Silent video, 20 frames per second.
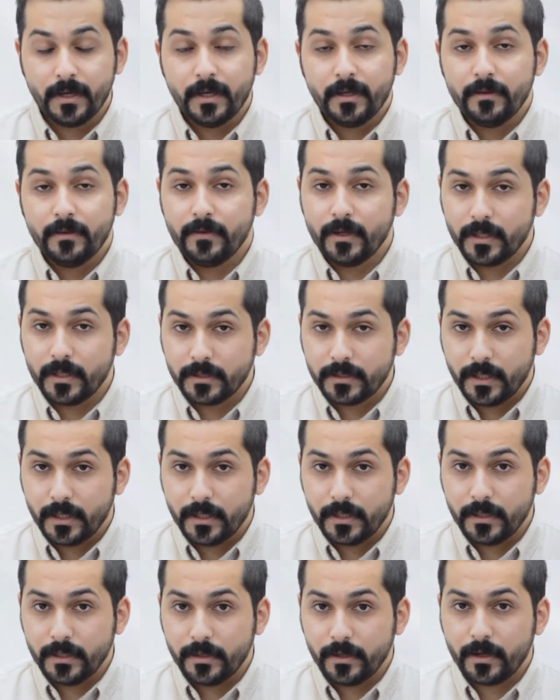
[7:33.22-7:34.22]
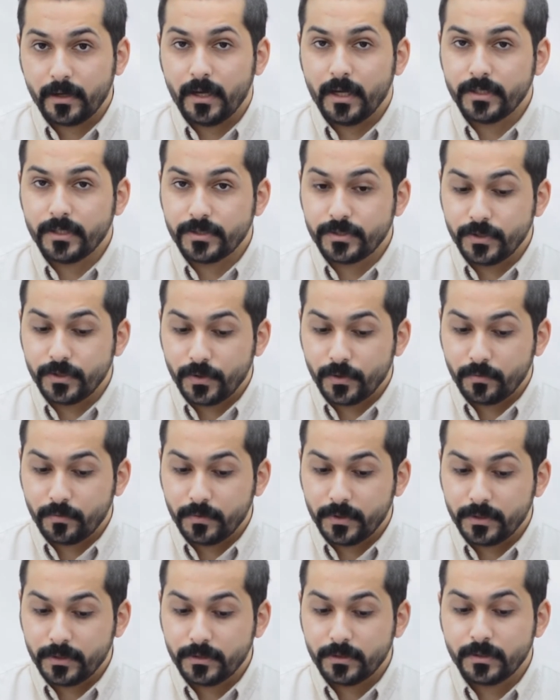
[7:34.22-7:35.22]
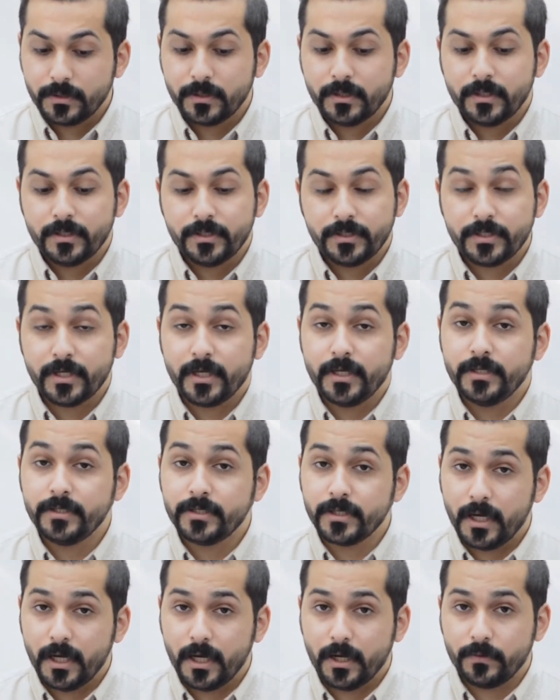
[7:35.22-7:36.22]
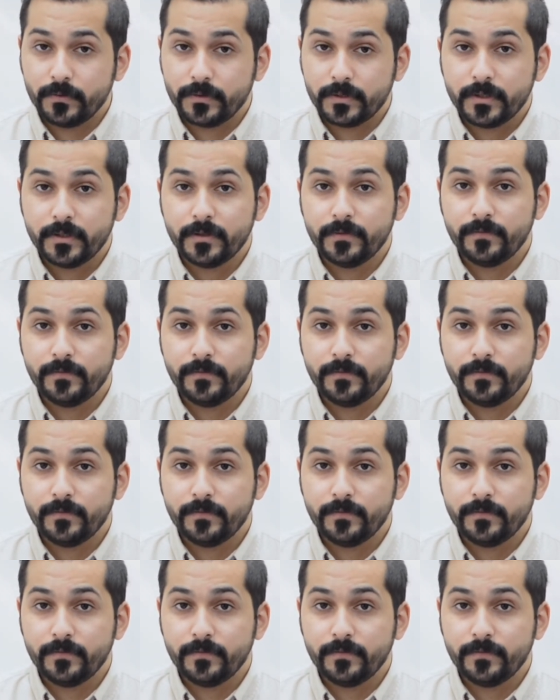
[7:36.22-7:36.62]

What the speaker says: The entire adsorbent change out